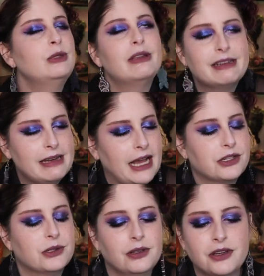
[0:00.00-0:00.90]
do like
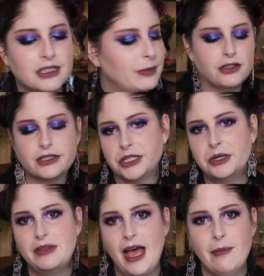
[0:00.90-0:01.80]
natural looks.
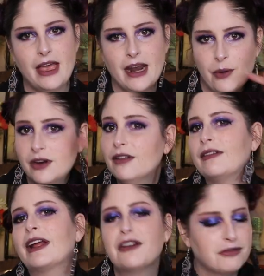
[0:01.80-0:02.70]
Screw that, man. I want to
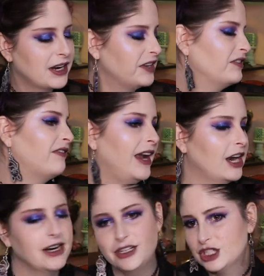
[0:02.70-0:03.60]
look like a freaking
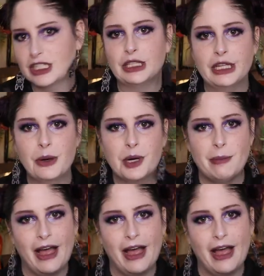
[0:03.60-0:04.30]
fairy just glowing